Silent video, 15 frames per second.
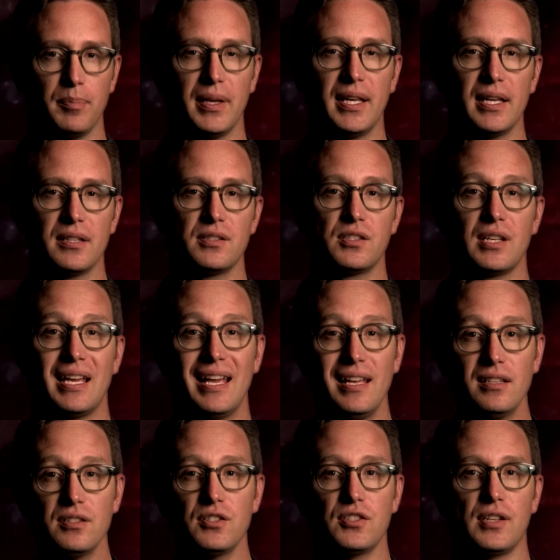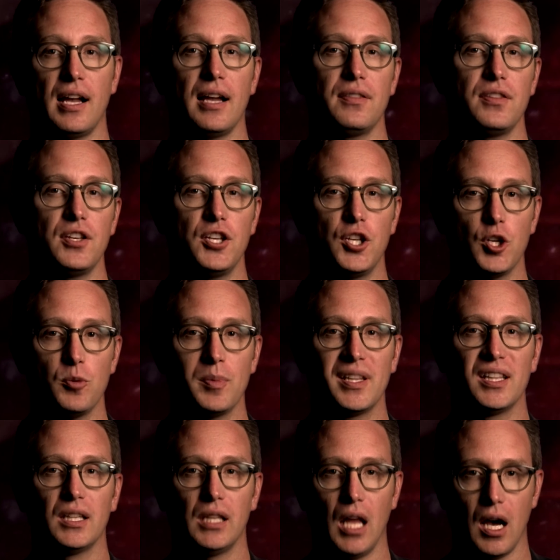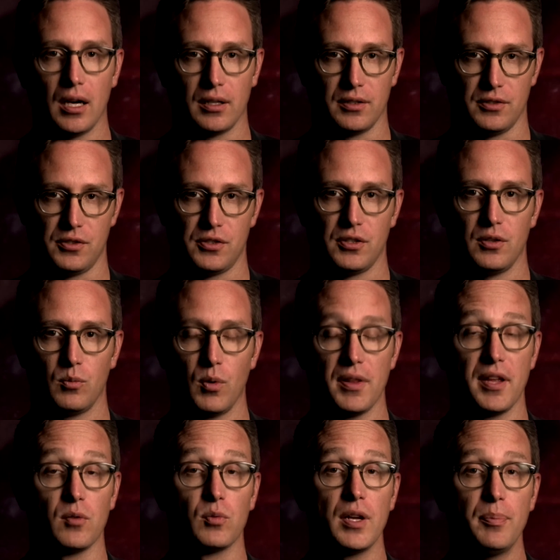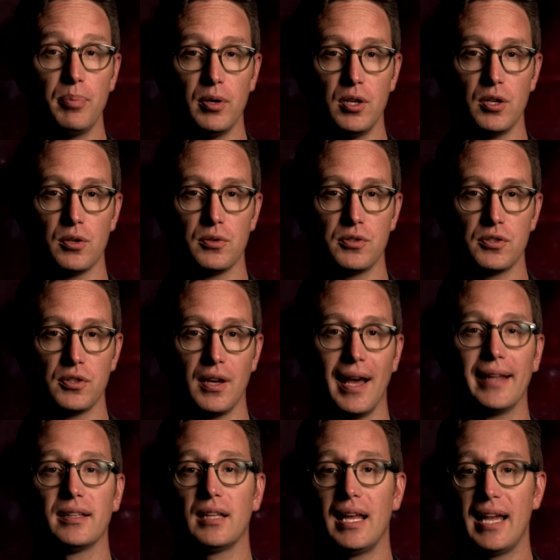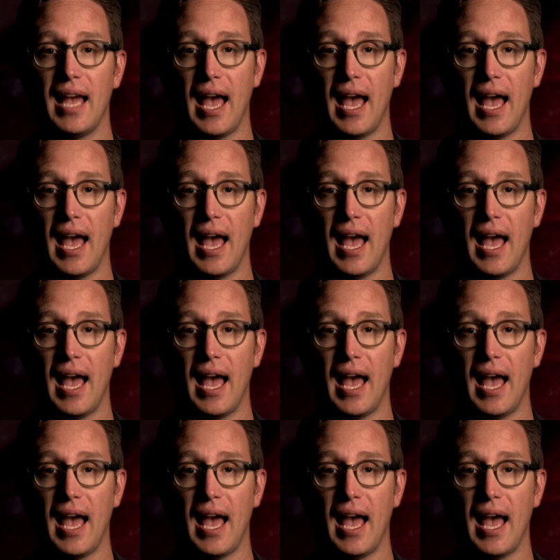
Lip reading: begins inside the human lungs, where they reproduce and lay